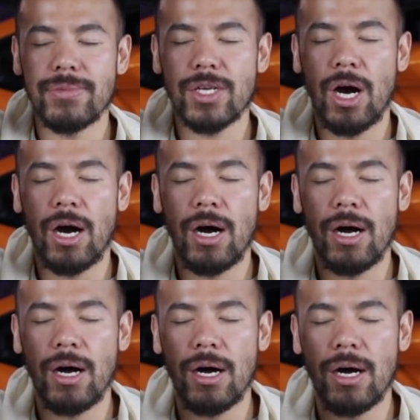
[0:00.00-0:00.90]

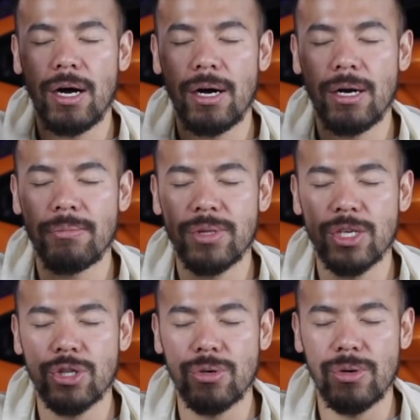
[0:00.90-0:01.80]
Calm the
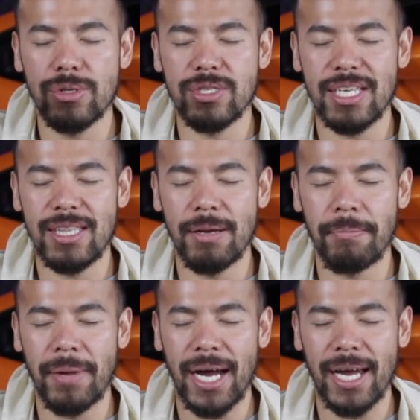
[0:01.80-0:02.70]
thoughts in the
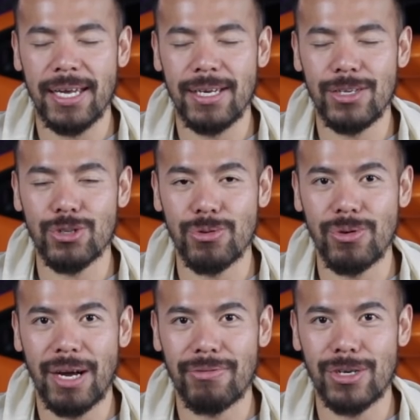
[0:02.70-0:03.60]
mind so
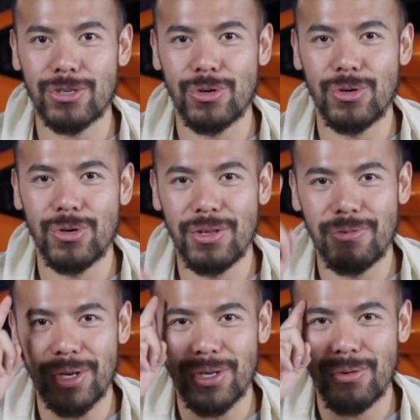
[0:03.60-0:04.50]
you have control of
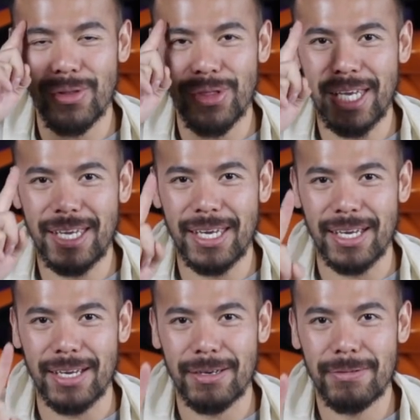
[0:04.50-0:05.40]
what you are thinking.